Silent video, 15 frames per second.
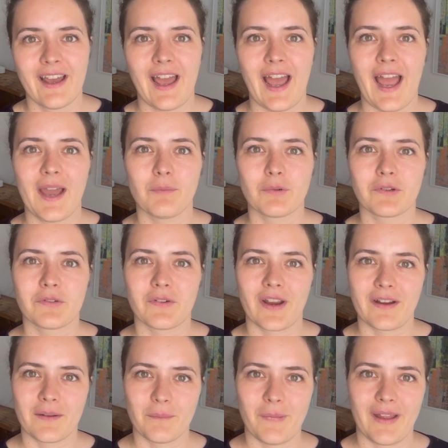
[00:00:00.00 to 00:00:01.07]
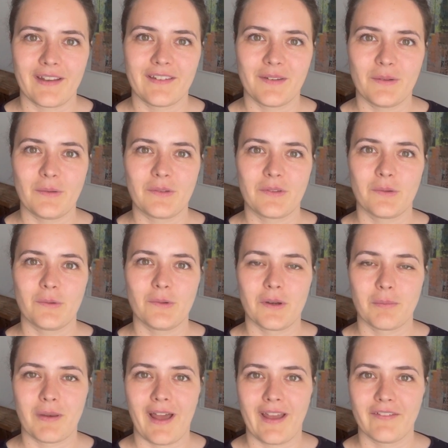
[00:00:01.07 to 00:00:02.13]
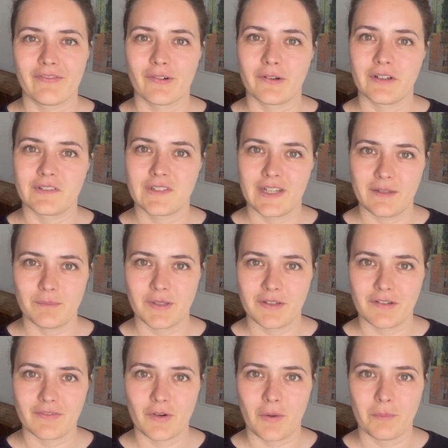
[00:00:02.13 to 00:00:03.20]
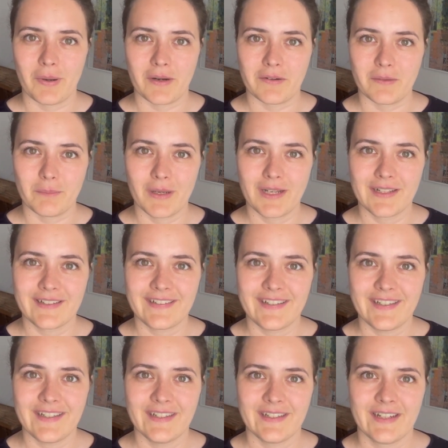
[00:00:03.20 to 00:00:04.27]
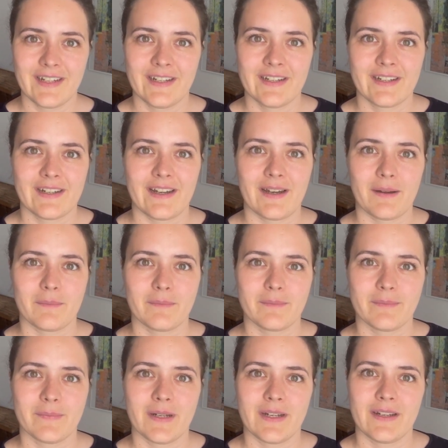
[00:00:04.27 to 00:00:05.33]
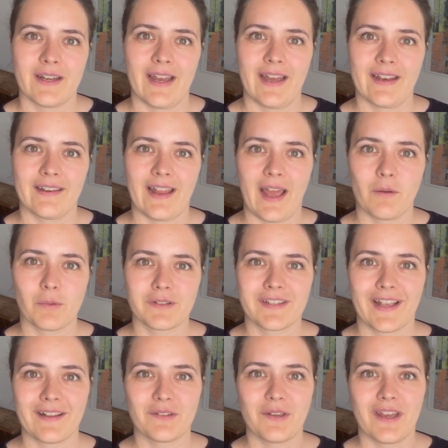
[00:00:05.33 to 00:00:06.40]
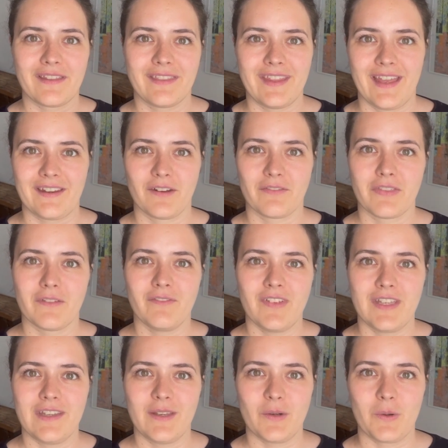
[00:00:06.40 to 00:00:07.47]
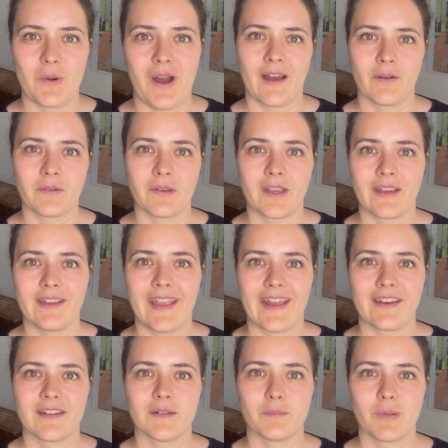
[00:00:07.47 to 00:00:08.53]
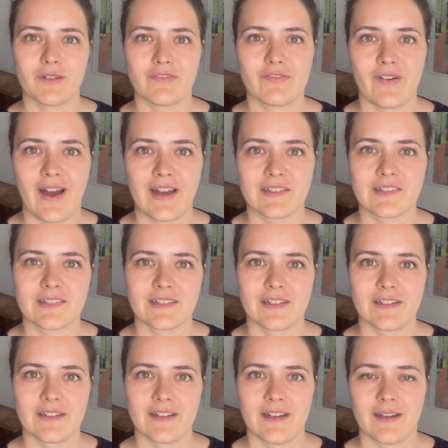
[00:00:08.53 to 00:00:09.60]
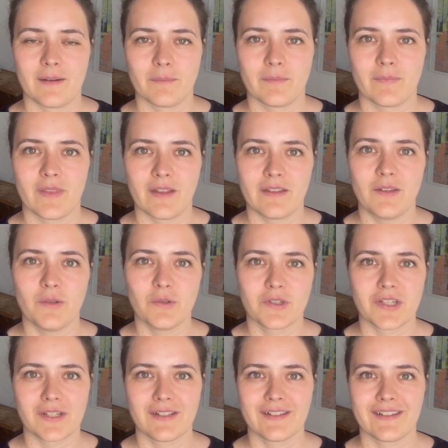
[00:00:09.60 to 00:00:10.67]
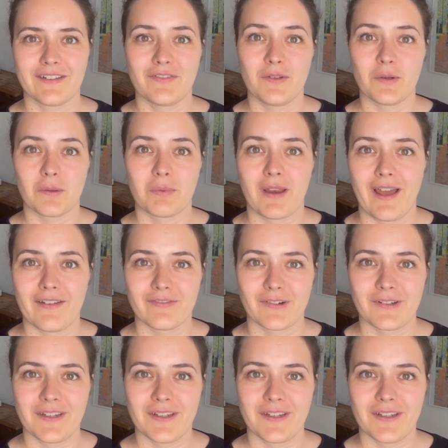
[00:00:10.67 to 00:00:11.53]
I would recommend you to apply for a statement of comparability. And I will tell you at the end of the video how you can get it a bit faster than usual if you apply for an